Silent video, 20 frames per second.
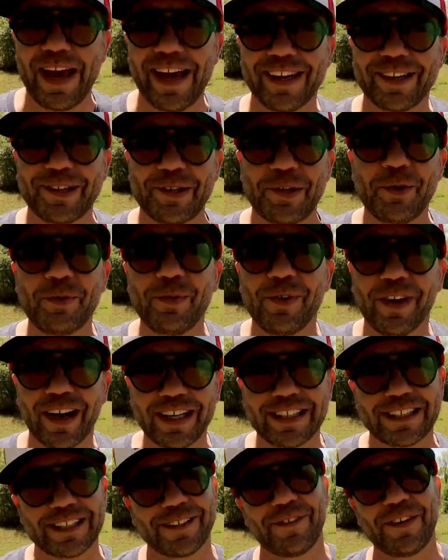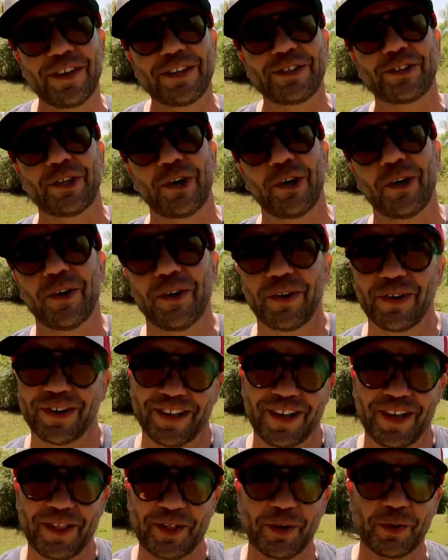bagged two nice fish
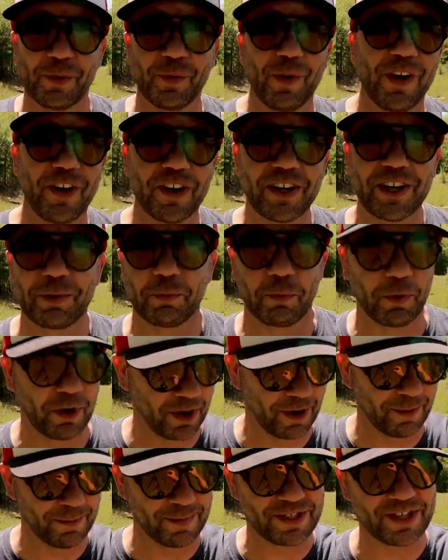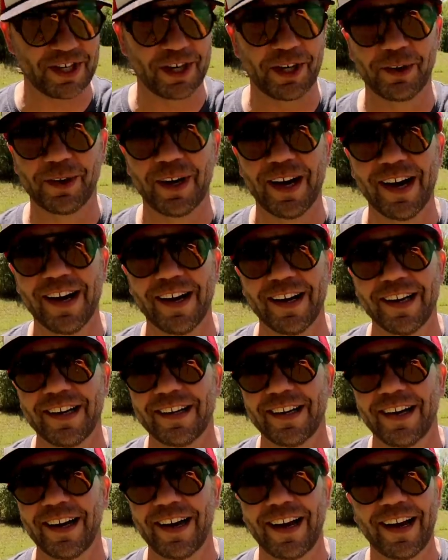on the walking worm, so
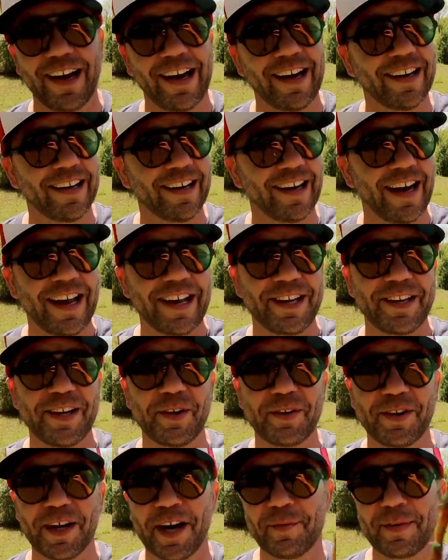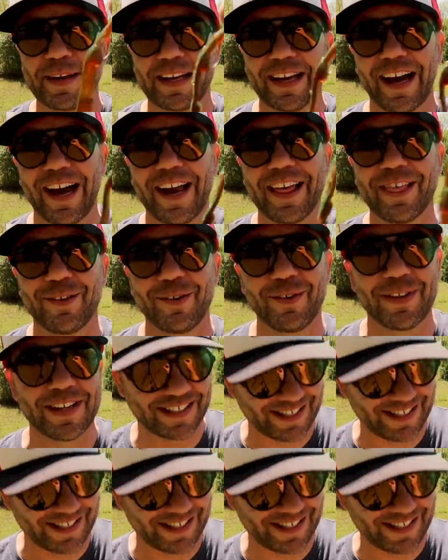I ain't no dummy. I threw